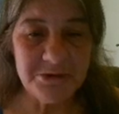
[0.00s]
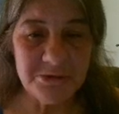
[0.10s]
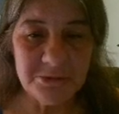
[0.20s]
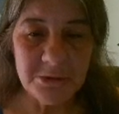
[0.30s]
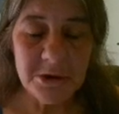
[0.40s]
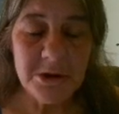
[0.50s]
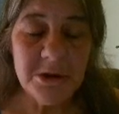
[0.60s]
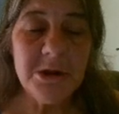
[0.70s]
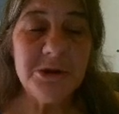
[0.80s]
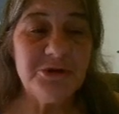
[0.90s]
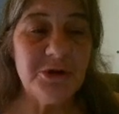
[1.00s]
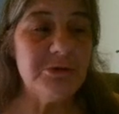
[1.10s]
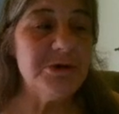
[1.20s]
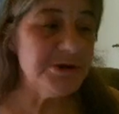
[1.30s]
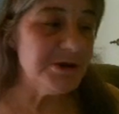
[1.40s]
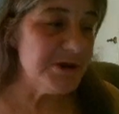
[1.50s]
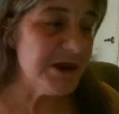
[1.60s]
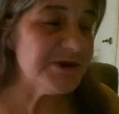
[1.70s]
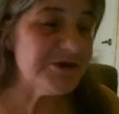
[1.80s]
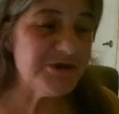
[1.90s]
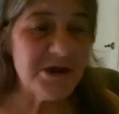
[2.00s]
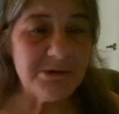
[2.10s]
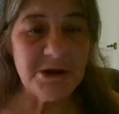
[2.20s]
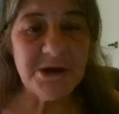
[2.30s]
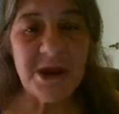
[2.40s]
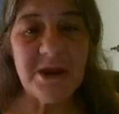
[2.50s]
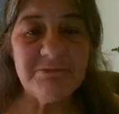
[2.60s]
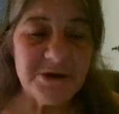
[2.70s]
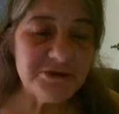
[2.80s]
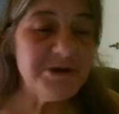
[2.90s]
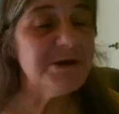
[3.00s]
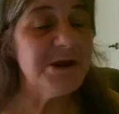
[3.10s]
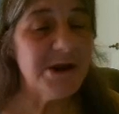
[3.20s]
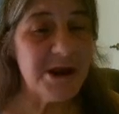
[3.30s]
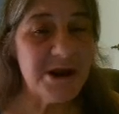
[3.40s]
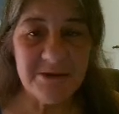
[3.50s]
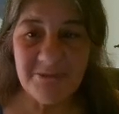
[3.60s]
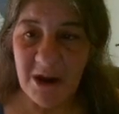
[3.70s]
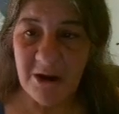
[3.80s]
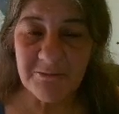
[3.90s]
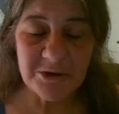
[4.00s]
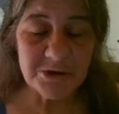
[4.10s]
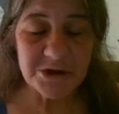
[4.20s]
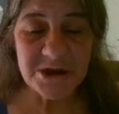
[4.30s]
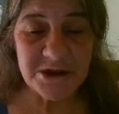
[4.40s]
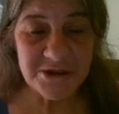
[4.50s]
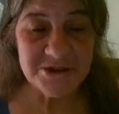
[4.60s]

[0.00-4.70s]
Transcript: you. So in the next segment, everything that I have covered in